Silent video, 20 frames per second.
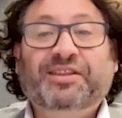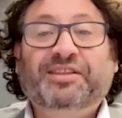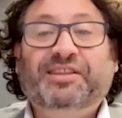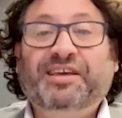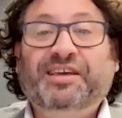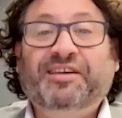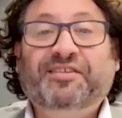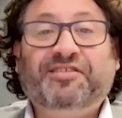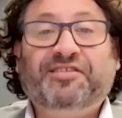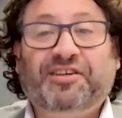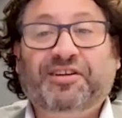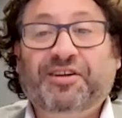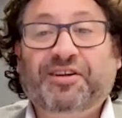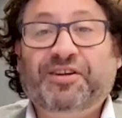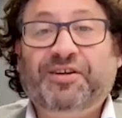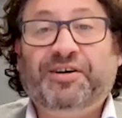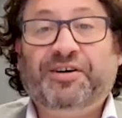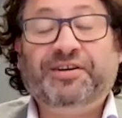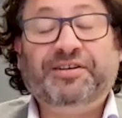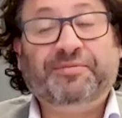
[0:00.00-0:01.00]
There's a
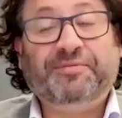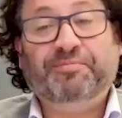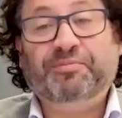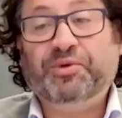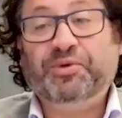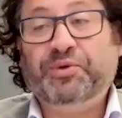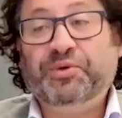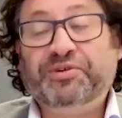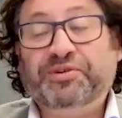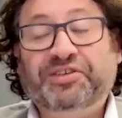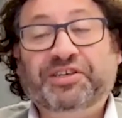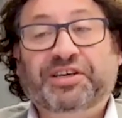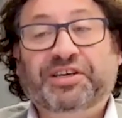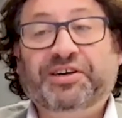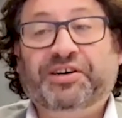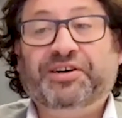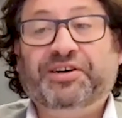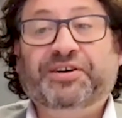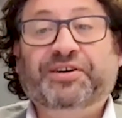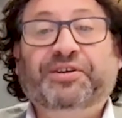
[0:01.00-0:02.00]
lot more to
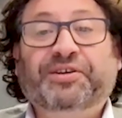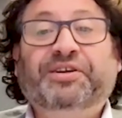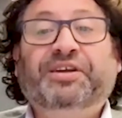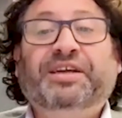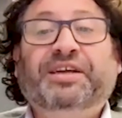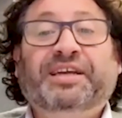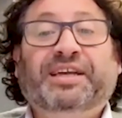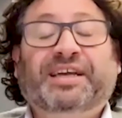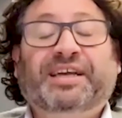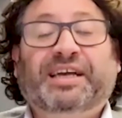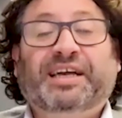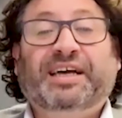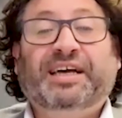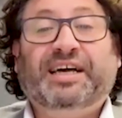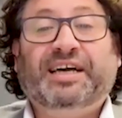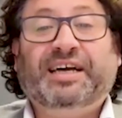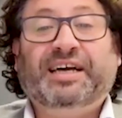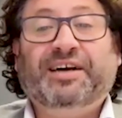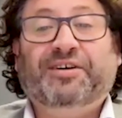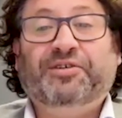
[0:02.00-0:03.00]
go
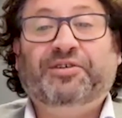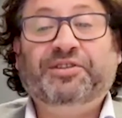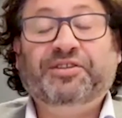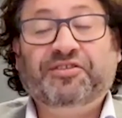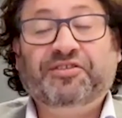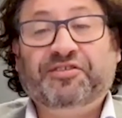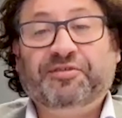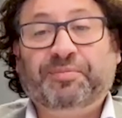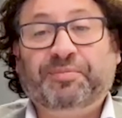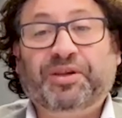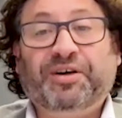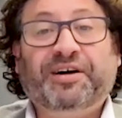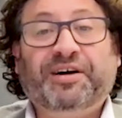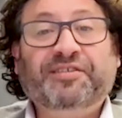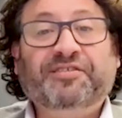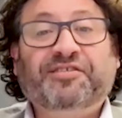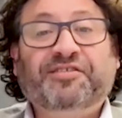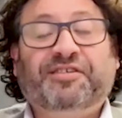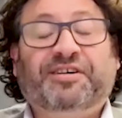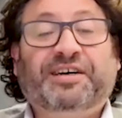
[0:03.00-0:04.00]
on the supply
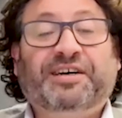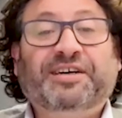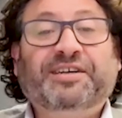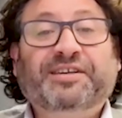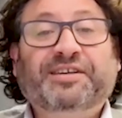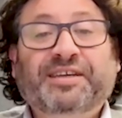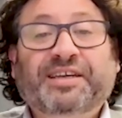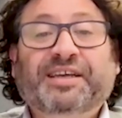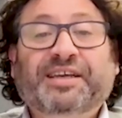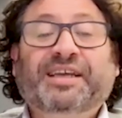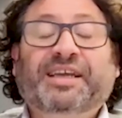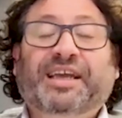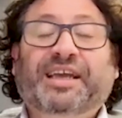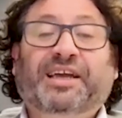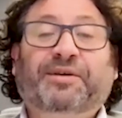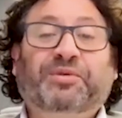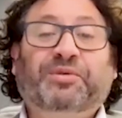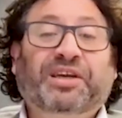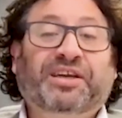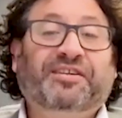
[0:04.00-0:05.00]
side,
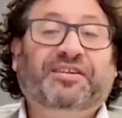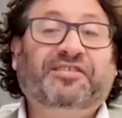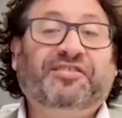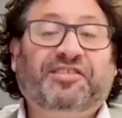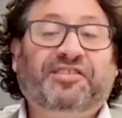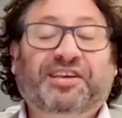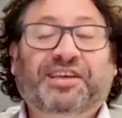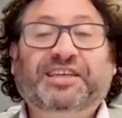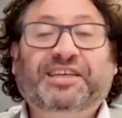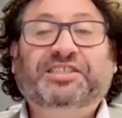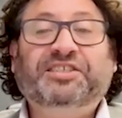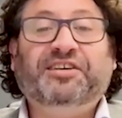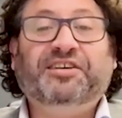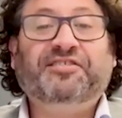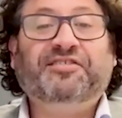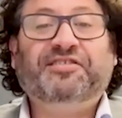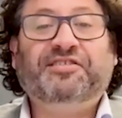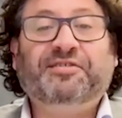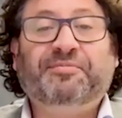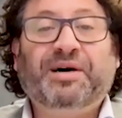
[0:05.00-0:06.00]
and we're going to see
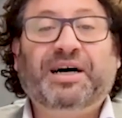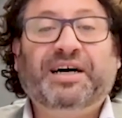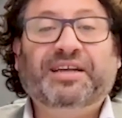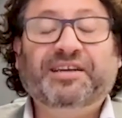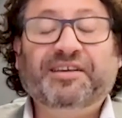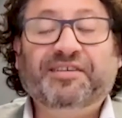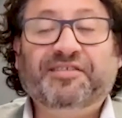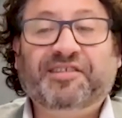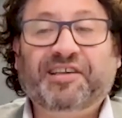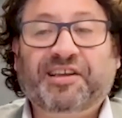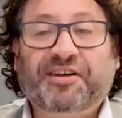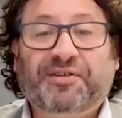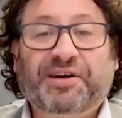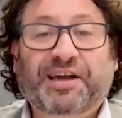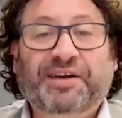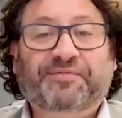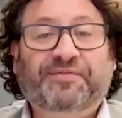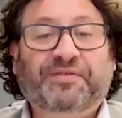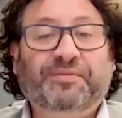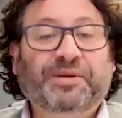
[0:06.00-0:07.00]
just demand
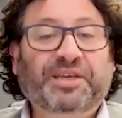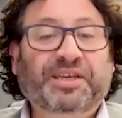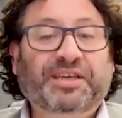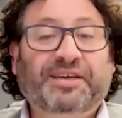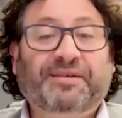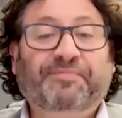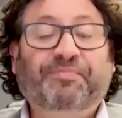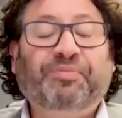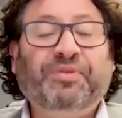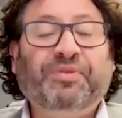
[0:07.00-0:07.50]
accelerate from here.